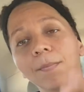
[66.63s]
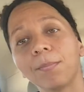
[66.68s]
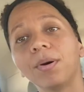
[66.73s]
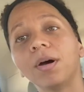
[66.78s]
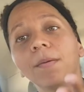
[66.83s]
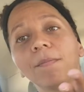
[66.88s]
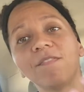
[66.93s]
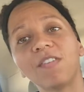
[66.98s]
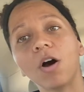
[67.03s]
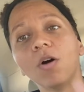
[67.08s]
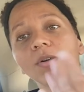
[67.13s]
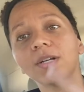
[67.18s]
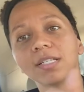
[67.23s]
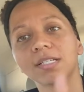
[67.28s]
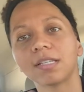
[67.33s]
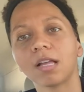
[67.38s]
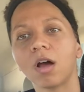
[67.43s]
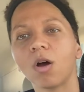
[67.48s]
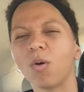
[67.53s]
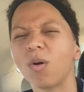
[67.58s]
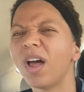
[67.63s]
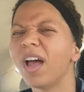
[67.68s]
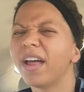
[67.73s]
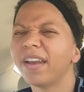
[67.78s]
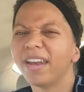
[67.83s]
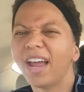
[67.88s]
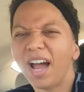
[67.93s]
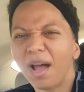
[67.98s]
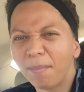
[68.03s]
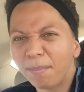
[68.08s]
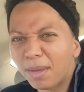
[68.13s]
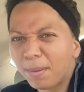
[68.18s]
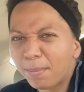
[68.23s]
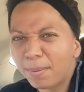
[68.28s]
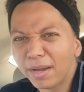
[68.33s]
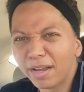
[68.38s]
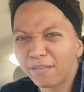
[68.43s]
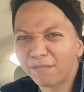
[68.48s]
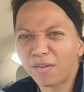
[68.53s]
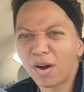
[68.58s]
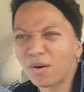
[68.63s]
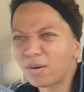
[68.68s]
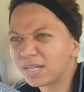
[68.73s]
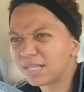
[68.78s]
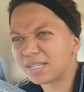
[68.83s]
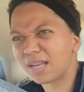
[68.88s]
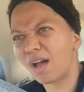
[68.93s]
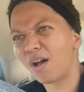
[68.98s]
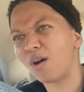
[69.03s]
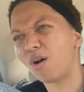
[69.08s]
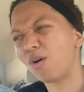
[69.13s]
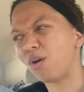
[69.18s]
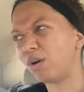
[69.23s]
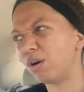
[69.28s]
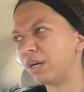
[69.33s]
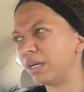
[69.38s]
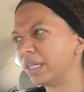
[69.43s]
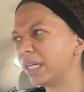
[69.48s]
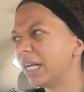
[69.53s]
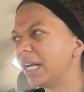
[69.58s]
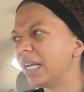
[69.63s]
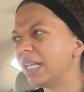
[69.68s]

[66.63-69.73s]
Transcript: put focus on. Not be putting focus on